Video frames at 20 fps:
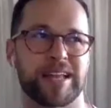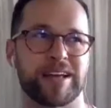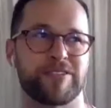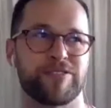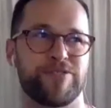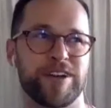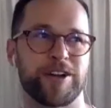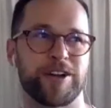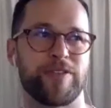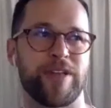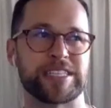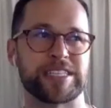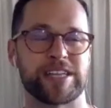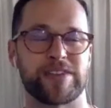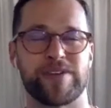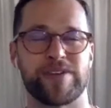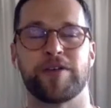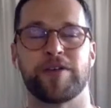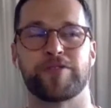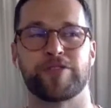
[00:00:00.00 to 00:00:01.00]
to like figure that
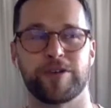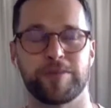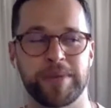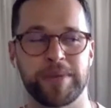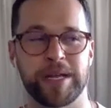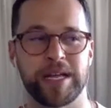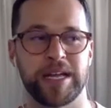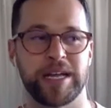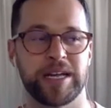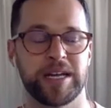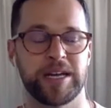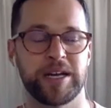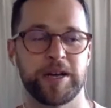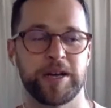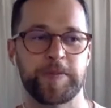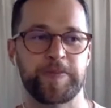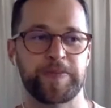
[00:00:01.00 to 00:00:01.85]
stuff out. And for me,